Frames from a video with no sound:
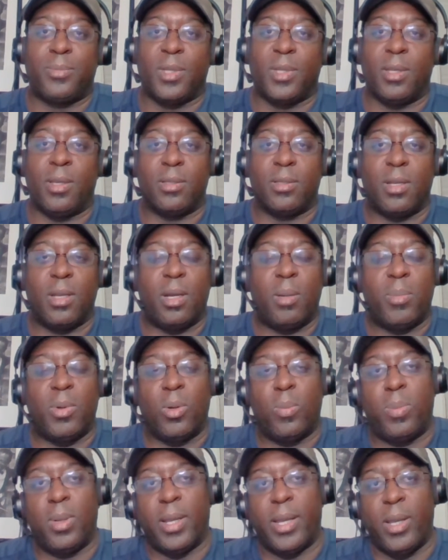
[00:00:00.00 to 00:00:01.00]
His
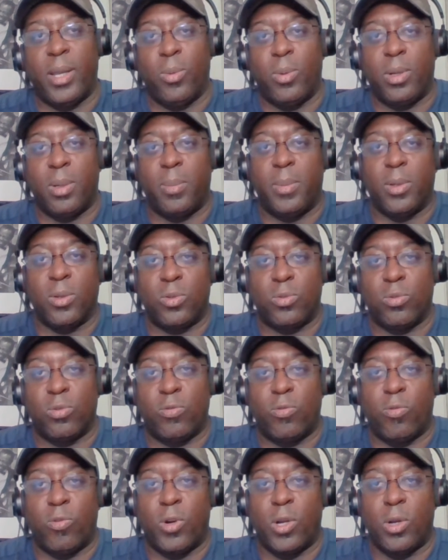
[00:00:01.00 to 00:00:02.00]
combo play with Emile
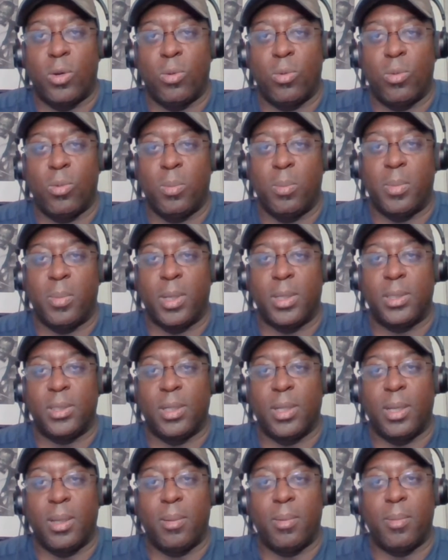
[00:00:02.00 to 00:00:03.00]
Smith-Rowe
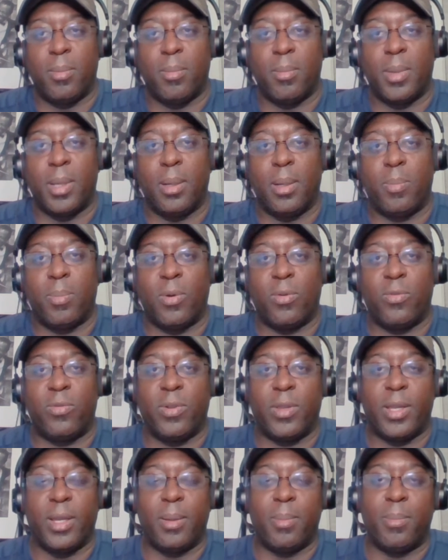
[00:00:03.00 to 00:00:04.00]
basically meant both
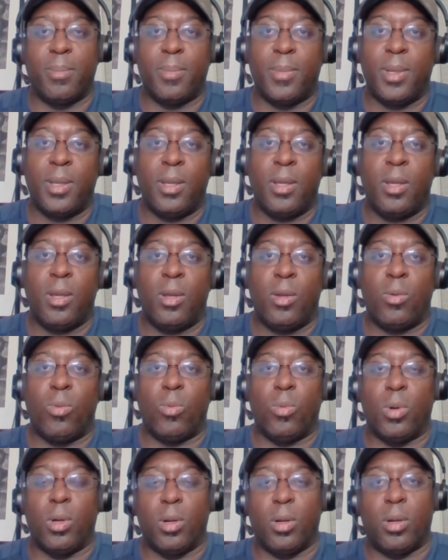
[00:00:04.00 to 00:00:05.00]
of them
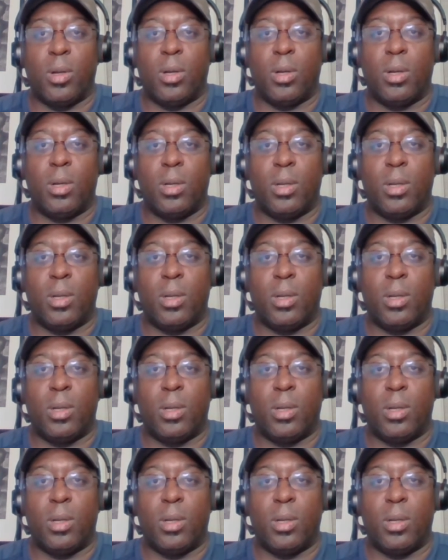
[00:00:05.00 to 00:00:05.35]
were